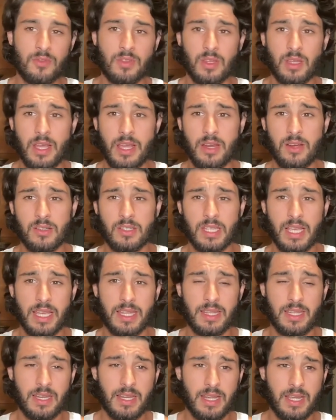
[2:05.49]
the Lakers and
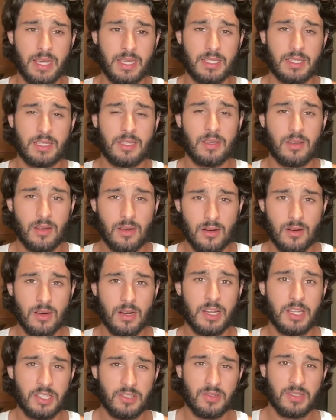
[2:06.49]
the Knicks are
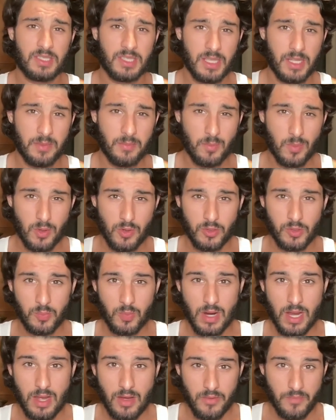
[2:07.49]
interested in Bruce
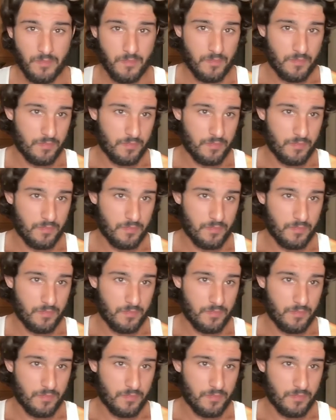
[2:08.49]
Brown.